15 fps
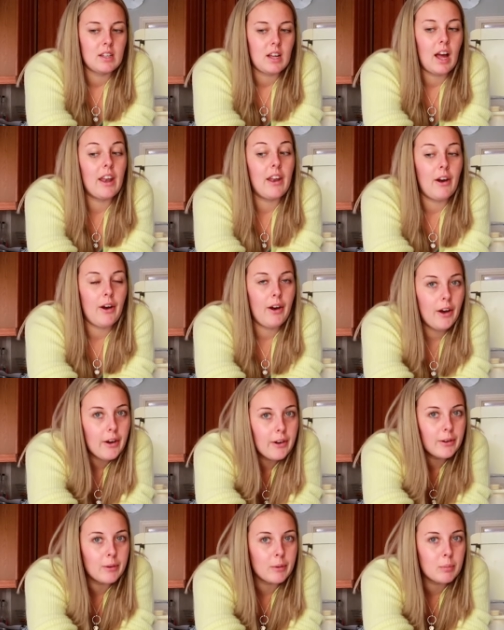And
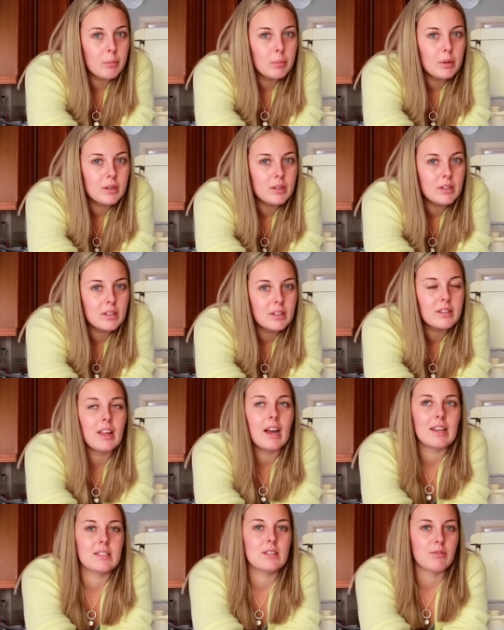hope
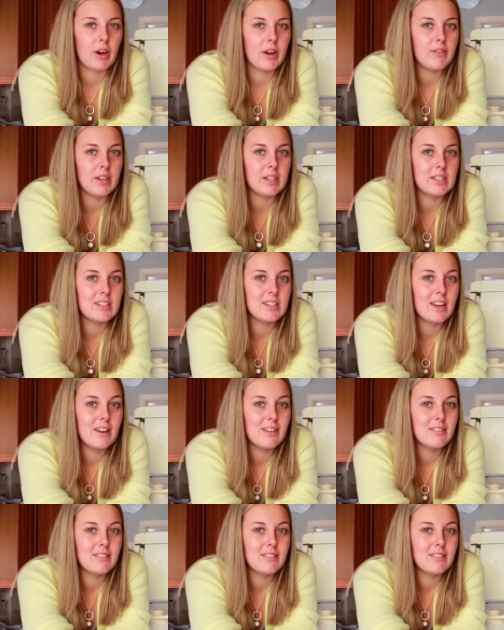that is the right thing to do.